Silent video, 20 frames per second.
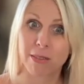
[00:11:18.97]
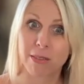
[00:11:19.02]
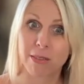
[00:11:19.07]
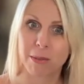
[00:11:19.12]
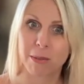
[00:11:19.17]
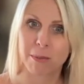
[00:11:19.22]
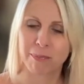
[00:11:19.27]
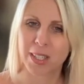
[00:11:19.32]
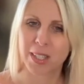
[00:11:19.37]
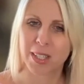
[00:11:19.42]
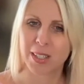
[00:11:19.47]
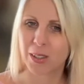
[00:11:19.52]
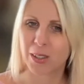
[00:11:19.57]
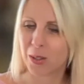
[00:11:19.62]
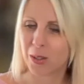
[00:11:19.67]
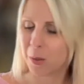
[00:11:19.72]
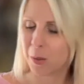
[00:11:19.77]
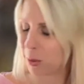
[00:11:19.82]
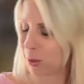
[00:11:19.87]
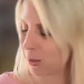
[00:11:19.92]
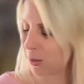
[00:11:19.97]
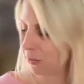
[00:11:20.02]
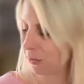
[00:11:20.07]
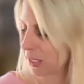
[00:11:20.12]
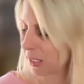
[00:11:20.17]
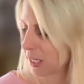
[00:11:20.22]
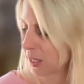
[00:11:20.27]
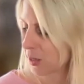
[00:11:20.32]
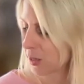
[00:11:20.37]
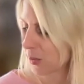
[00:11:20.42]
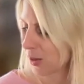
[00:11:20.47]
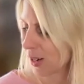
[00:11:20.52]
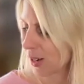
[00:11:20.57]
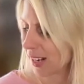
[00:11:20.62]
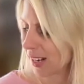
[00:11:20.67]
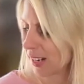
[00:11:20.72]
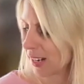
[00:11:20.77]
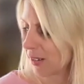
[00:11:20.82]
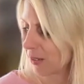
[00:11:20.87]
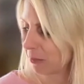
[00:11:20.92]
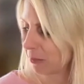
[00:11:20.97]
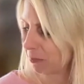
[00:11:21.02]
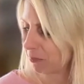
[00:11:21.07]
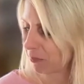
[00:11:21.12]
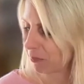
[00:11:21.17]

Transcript: from global events right now.